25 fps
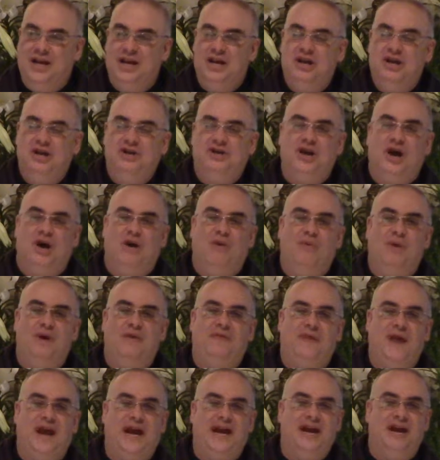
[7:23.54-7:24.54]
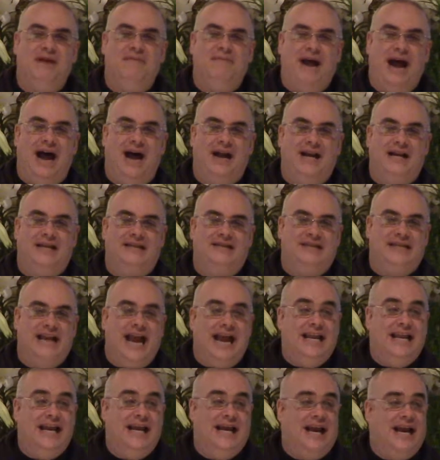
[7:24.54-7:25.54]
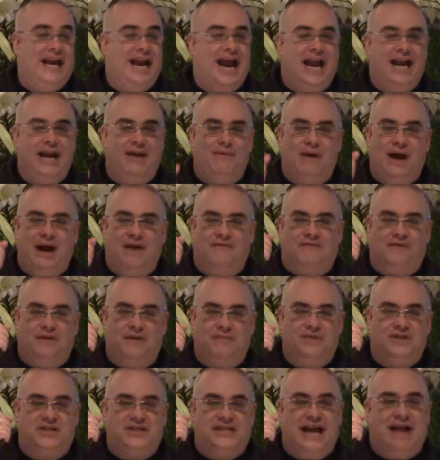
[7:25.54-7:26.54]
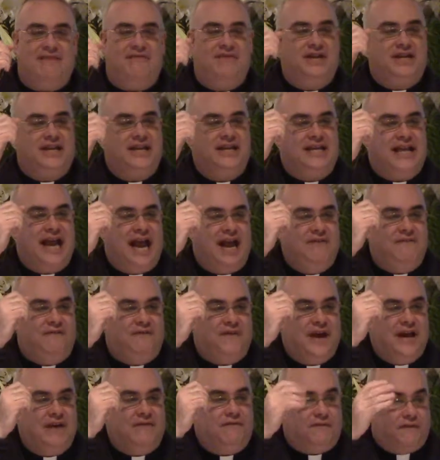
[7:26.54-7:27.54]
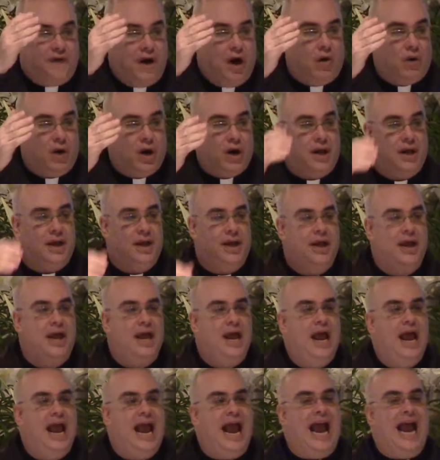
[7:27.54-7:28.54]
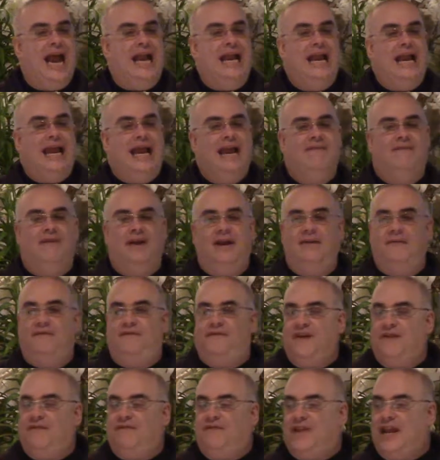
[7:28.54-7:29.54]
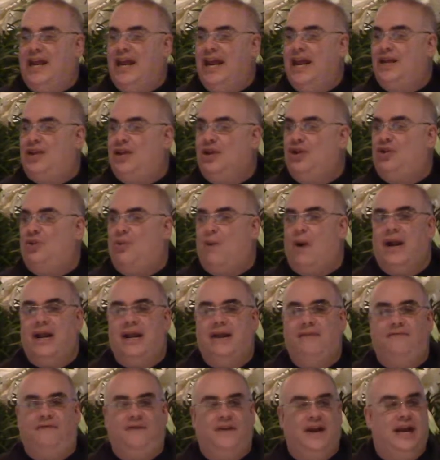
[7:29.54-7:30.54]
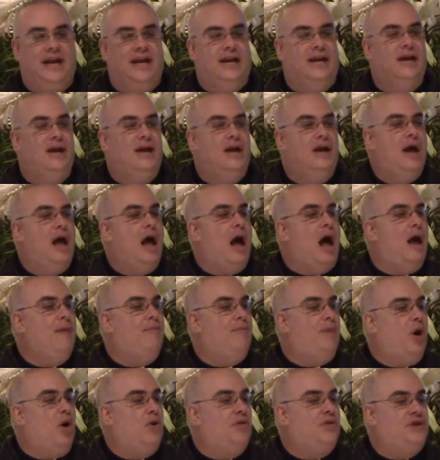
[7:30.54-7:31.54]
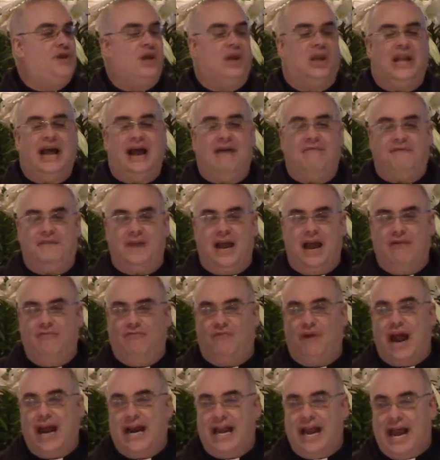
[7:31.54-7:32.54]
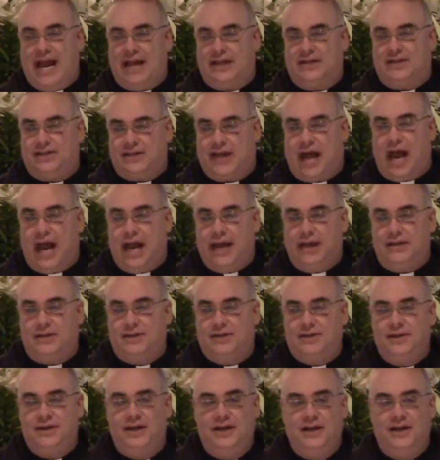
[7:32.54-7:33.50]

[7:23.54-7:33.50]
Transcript: So we're thinking about extending it anywhere from seven to 10 feet forward and even 15 to 20 feet on both the left and right hand sides.